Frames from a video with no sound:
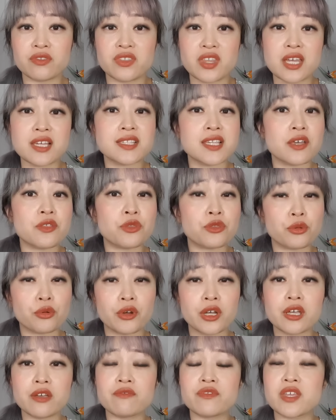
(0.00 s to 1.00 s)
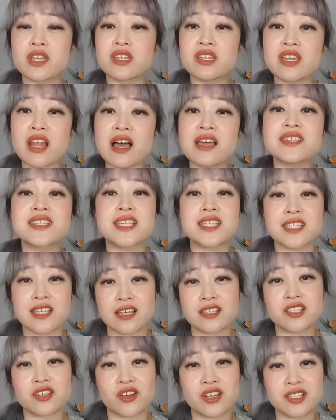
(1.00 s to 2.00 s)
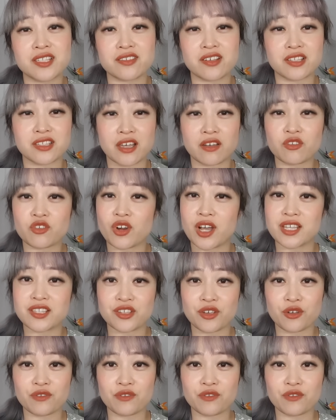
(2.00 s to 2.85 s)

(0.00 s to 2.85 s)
These are three of the nicest sunscreen sticks I've tried so